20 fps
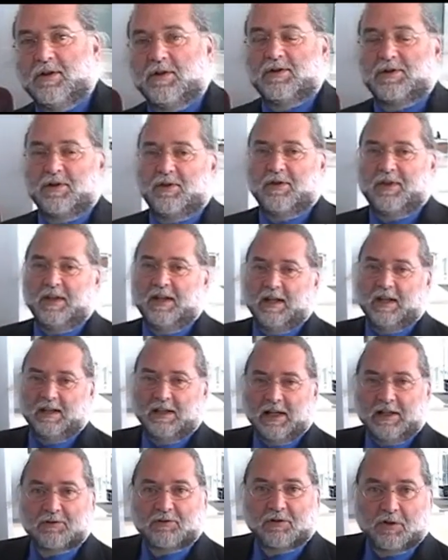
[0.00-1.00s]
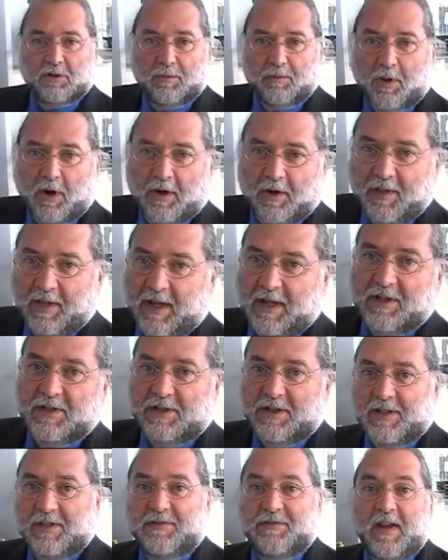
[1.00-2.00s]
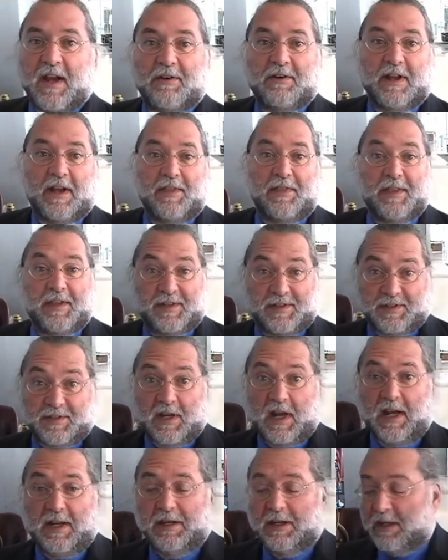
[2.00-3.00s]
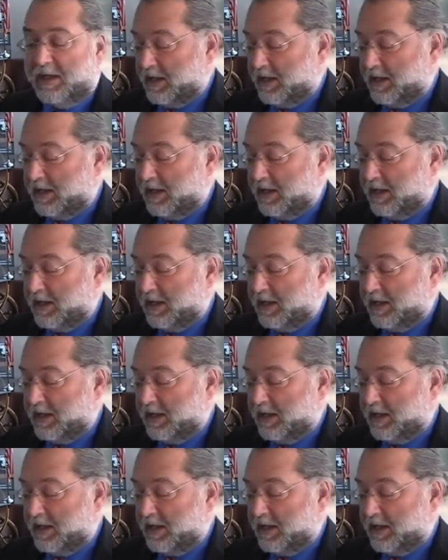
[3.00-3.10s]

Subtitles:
So the electrical part of the engine is found on this side.